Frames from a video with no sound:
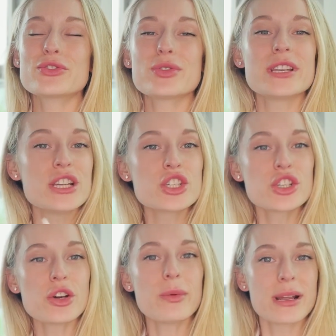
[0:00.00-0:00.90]

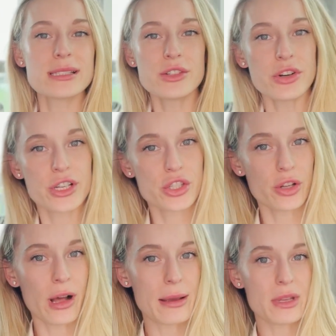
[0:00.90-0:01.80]
traditional, when I say
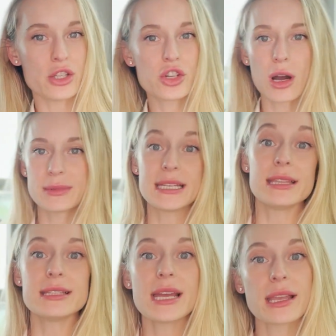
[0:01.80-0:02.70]
traditional, I mean jobs
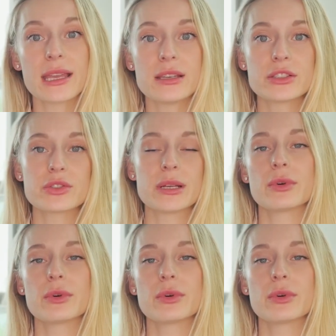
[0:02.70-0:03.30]
in the tech industry,